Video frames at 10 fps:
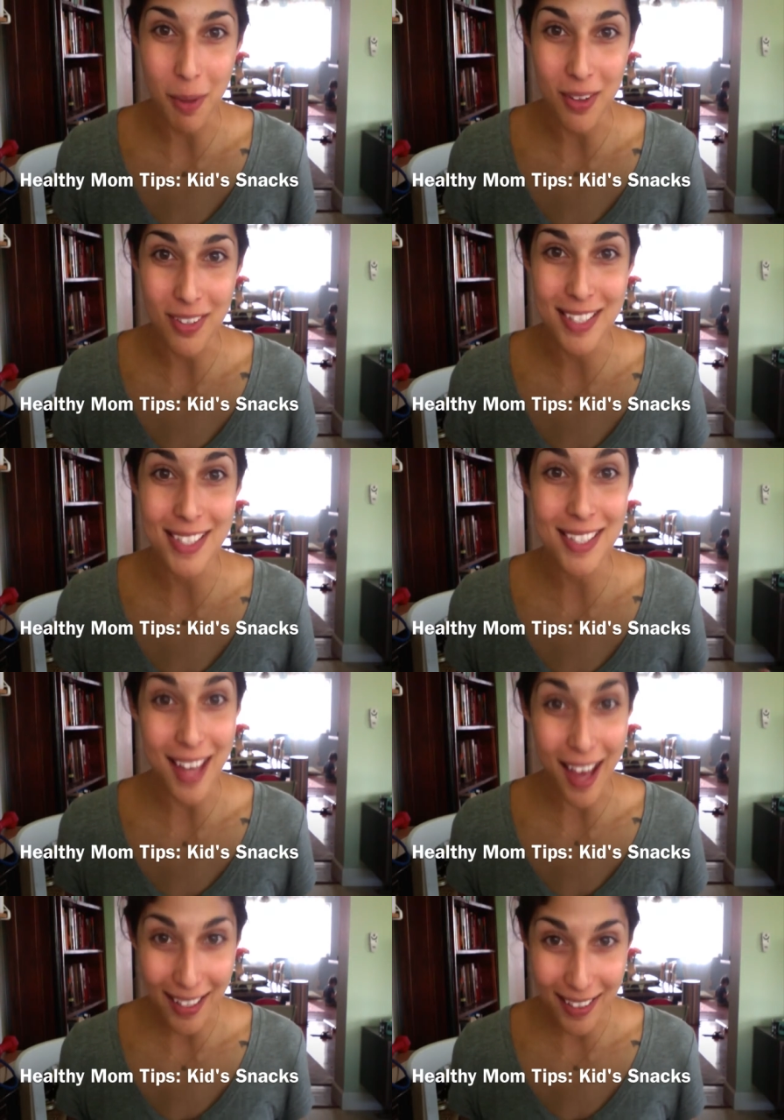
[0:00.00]
about
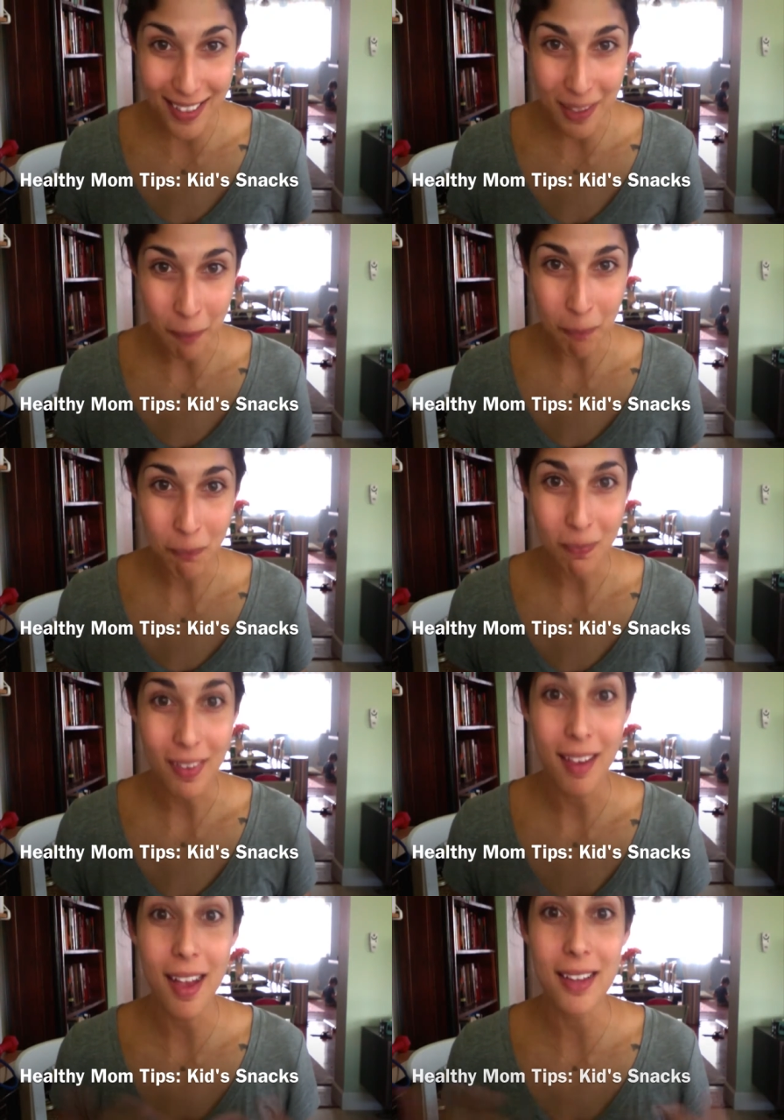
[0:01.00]
snacks
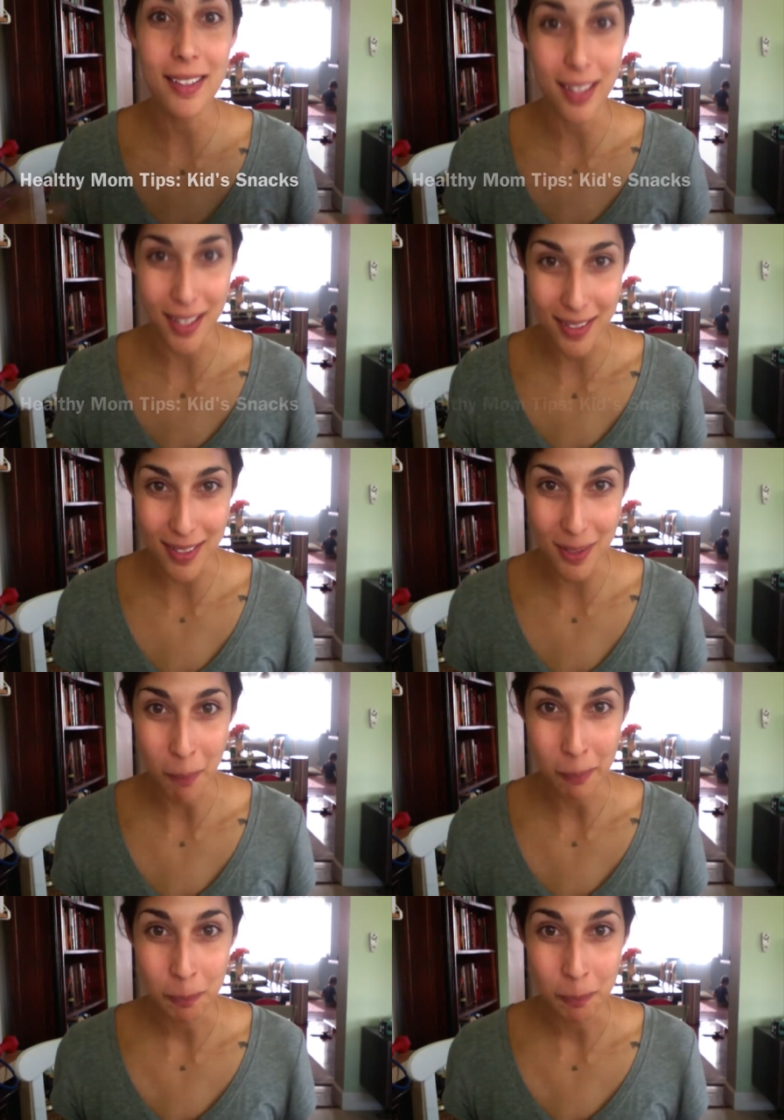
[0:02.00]
and kids.